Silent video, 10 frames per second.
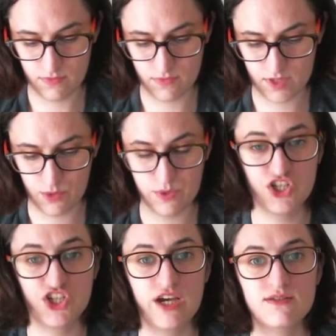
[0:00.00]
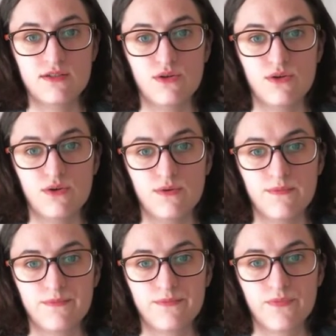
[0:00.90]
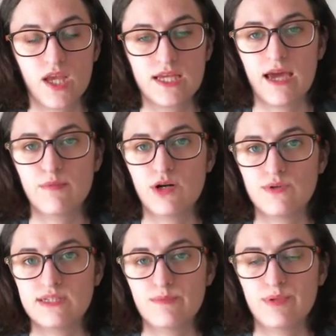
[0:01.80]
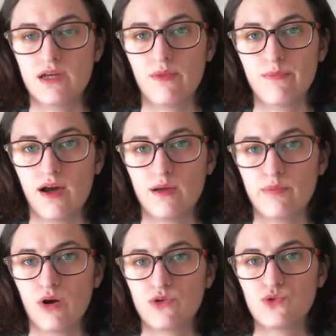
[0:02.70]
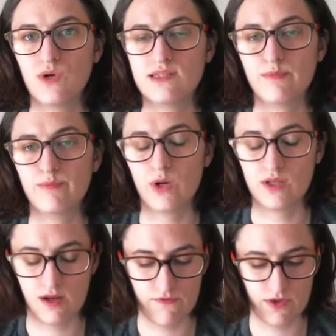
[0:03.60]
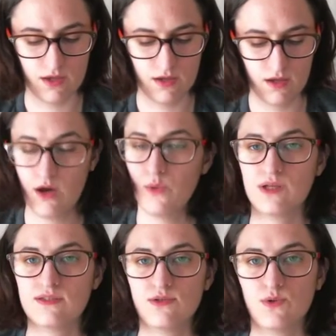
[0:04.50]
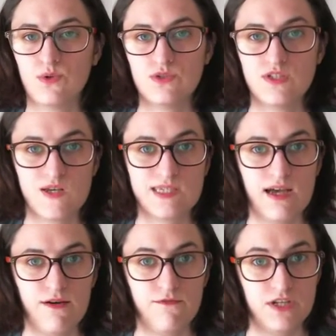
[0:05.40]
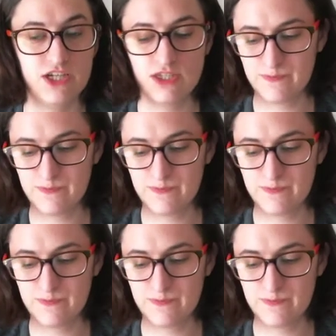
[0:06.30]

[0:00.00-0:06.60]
I will share the cable recipe on my blog too at some point, I think, once the socks are finished.